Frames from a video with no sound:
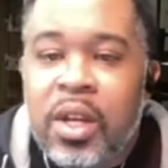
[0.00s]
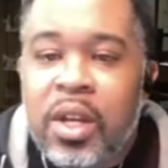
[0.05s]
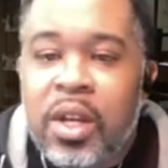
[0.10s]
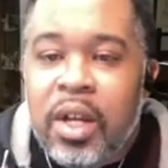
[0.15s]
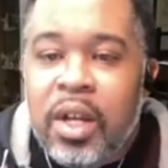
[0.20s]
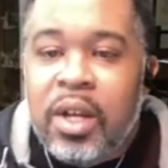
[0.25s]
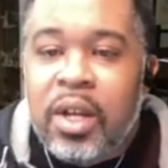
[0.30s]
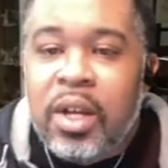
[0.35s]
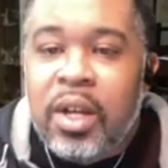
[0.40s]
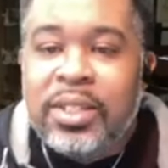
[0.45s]

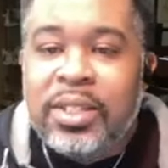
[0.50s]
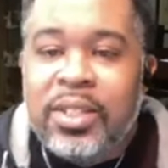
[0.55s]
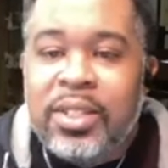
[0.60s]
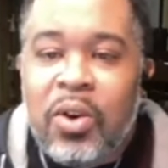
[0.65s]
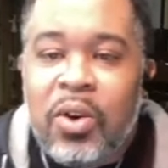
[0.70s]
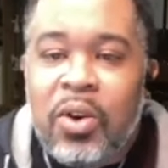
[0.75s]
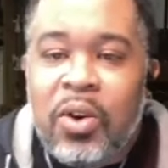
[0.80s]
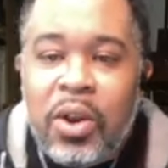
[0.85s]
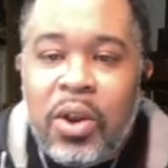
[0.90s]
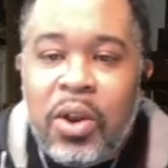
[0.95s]
what's
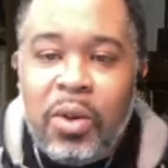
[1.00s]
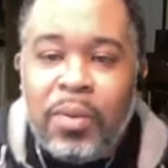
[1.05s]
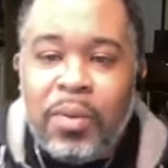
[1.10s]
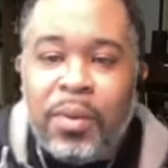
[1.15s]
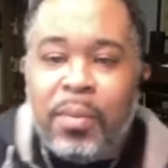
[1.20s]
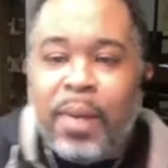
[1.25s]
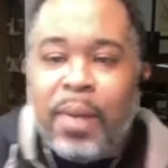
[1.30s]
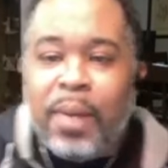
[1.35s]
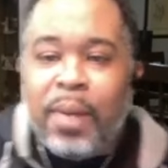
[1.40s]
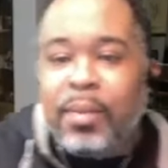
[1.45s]
going on?
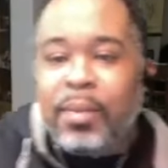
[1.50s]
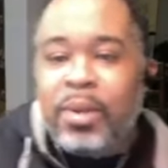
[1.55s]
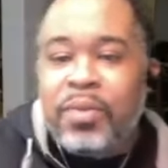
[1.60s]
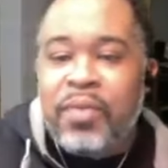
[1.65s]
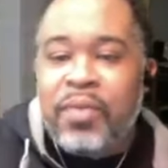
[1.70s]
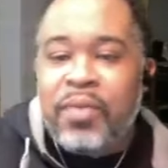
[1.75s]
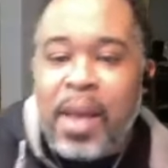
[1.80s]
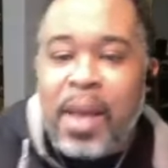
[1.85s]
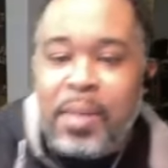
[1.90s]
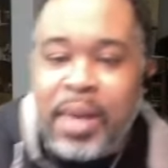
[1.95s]
The Mobley
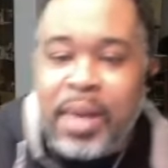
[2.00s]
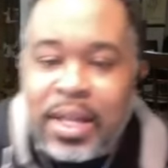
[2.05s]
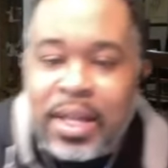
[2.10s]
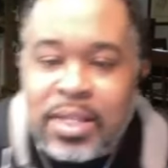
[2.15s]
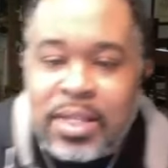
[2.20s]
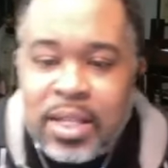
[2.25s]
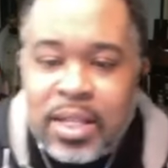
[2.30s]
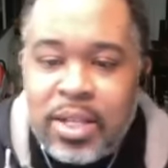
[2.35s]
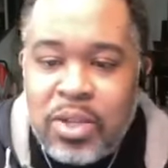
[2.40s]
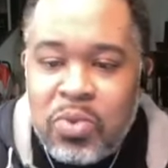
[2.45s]
family, I
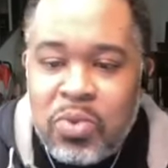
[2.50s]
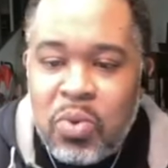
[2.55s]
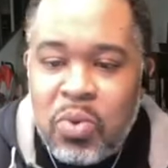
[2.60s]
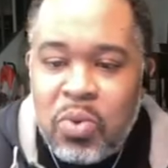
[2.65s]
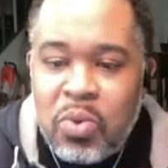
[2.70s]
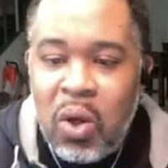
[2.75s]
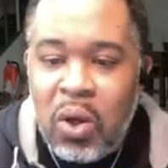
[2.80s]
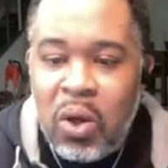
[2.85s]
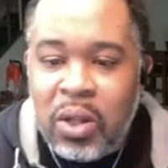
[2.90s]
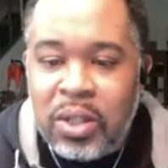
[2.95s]
see you
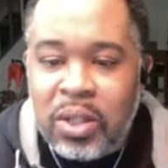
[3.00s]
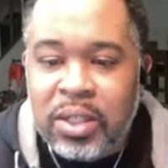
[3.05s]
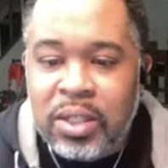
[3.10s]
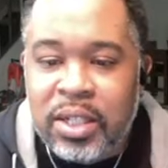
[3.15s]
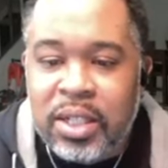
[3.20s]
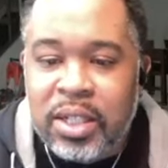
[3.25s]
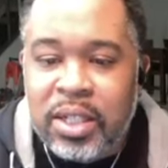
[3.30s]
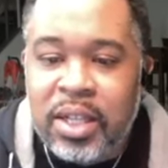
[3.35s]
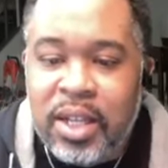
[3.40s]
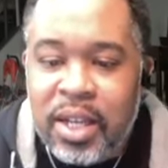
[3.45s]
all.
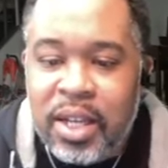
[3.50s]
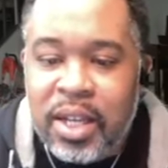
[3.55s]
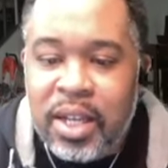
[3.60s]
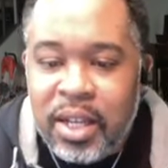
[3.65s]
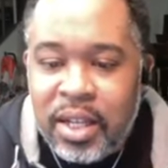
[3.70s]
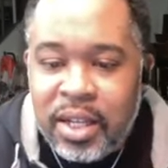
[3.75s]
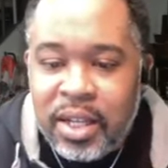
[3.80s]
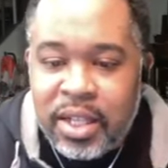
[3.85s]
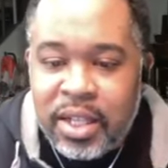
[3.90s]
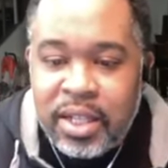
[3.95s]

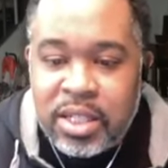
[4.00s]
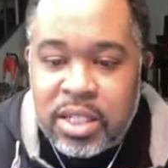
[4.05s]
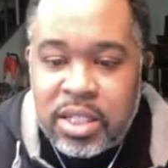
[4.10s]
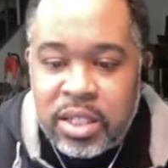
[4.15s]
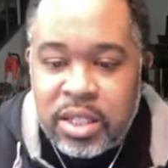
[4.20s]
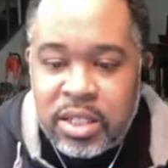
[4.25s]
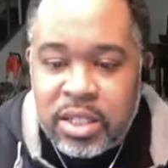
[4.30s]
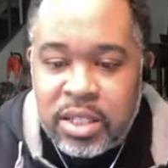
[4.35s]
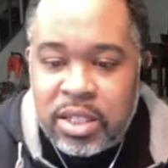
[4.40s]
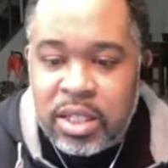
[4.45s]
It is
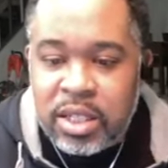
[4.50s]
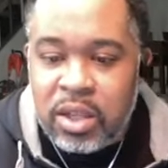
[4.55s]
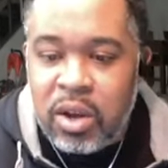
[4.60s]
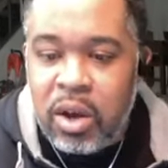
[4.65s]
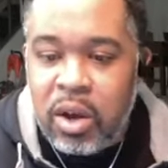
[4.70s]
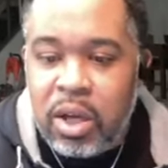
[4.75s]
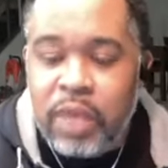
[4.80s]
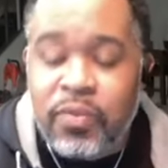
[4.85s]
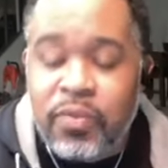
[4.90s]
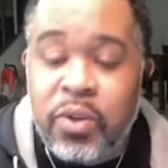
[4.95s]
good to see
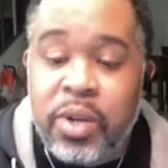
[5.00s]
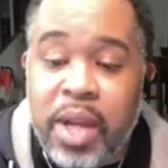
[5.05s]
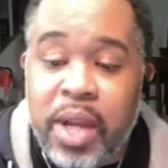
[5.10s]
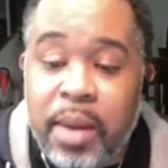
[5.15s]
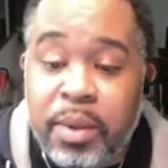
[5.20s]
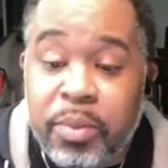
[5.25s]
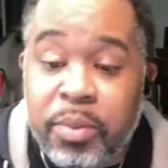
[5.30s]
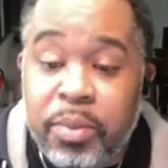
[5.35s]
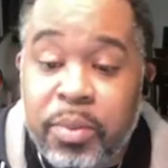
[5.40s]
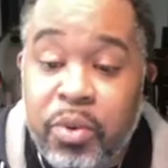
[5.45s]
all of you, and
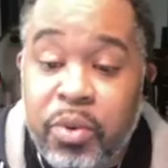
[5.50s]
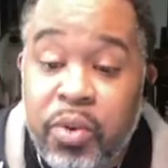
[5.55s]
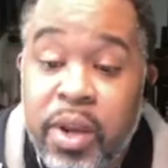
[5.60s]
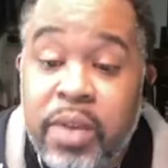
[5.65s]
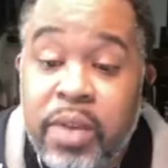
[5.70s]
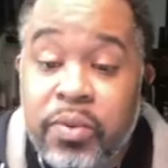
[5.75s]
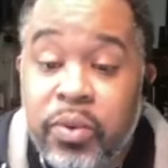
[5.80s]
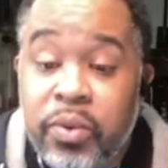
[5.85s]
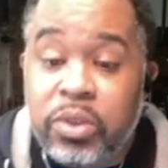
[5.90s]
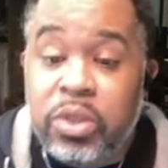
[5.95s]
I'm
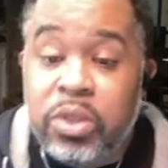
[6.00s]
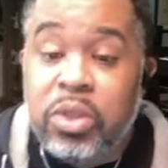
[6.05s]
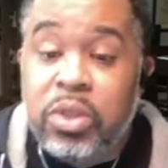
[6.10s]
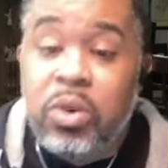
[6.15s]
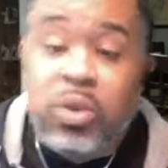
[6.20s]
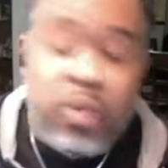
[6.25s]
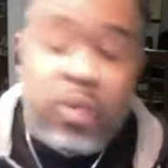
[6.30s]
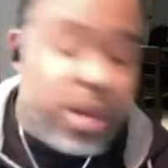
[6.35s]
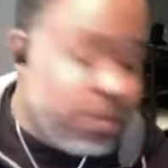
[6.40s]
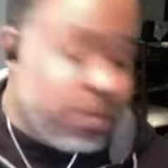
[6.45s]
grateful, so
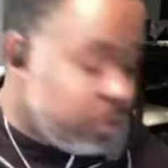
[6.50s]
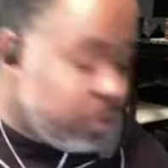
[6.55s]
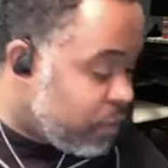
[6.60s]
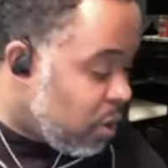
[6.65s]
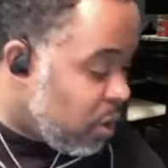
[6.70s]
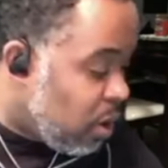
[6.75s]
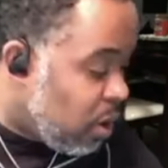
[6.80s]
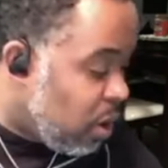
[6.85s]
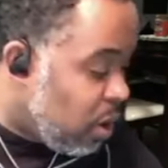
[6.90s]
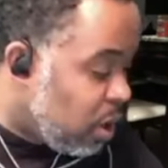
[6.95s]
grateful
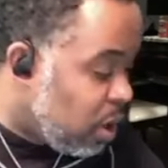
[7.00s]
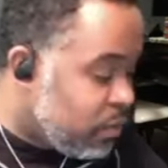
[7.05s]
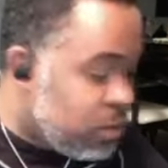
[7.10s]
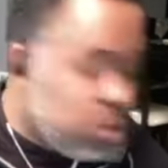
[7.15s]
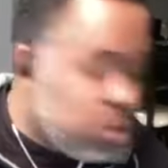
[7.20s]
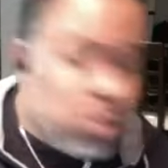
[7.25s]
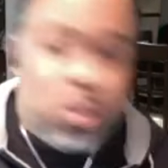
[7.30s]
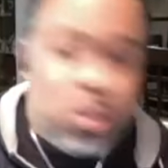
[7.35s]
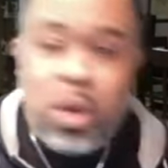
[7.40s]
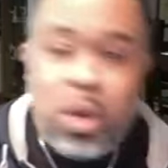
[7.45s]
for all of
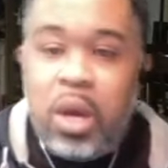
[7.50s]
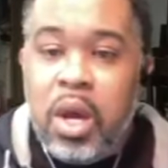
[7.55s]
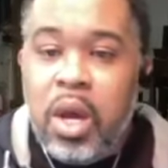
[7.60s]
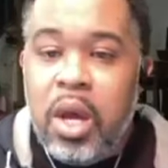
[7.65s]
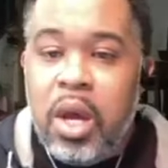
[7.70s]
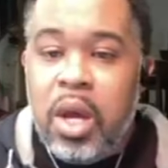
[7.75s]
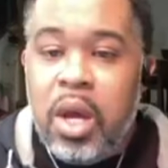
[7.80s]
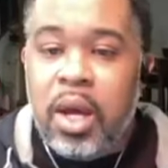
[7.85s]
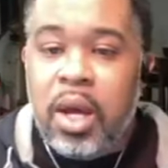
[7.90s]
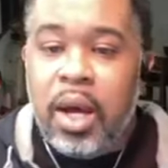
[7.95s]
you
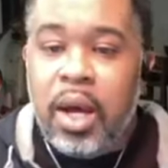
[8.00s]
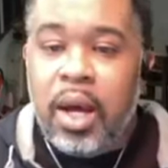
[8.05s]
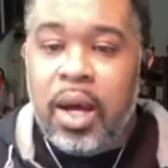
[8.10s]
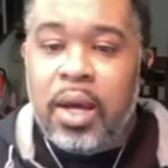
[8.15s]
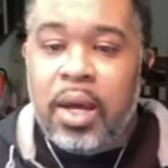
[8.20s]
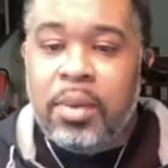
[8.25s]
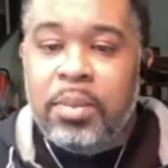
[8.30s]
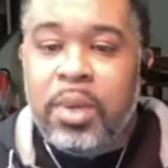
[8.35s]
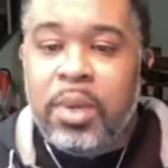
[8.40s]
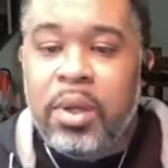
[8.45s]

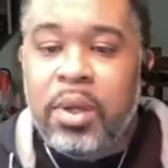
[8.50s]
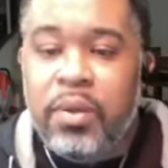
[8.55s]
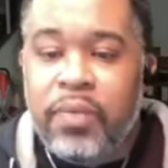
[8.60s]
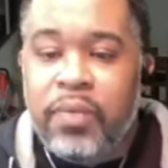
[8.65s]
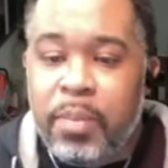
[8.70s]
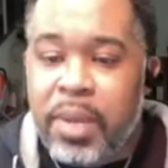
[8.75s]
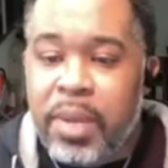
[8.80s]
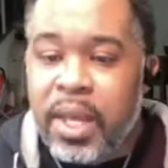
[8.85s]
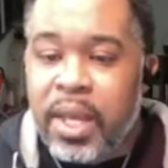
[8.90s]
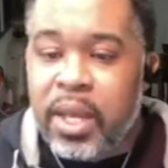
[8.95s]
um, for
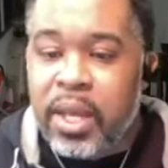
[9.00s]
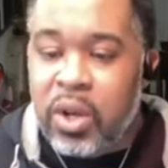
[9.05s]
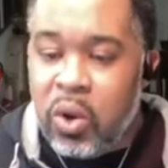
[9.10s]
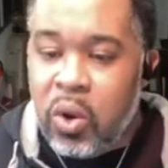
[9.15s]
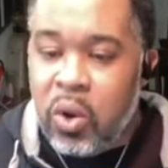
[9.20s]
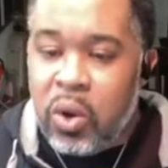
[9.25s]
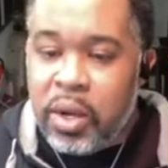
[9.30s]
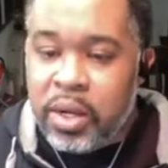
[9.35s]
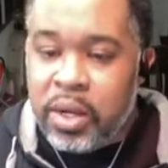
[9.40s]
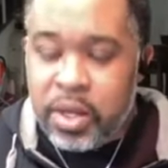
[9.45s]
being
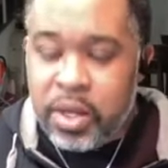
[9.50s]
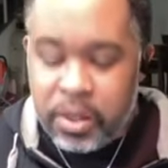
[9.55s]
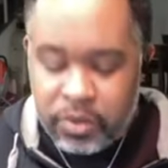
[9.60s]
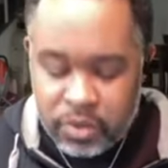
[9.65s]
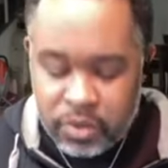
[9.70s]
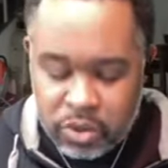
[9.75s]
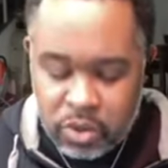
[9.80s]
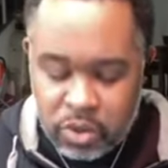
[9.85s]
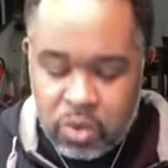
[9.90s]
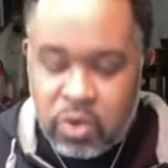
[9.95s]
on.
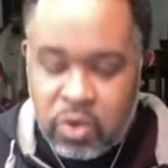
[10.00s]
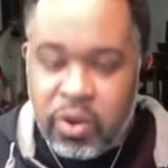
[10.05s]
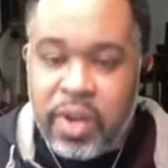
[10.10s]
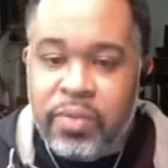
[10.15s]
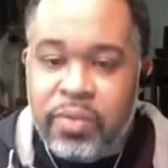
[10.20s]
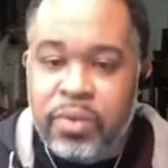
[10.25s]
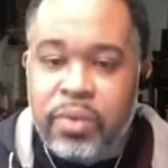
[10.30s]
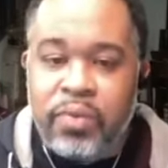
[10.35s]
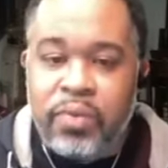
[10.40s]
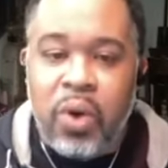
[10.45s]
So
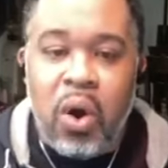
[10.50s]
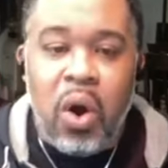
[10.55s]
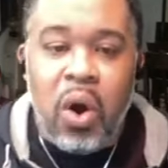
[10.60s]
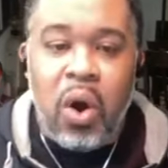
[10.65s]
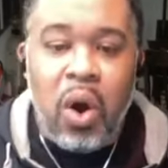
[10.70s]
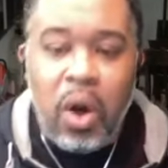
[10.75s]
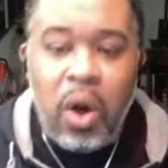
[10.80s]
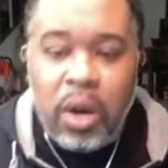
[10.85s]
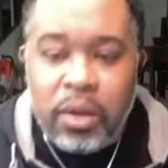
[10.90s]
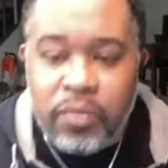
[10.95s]
grateful for
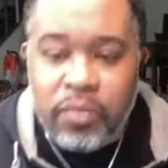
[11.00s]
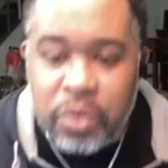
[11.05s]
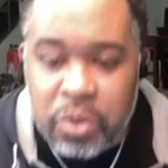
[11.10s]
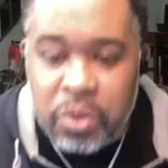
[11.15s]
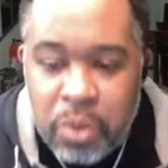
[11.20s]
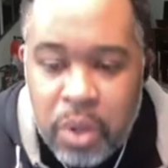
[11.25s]
all of you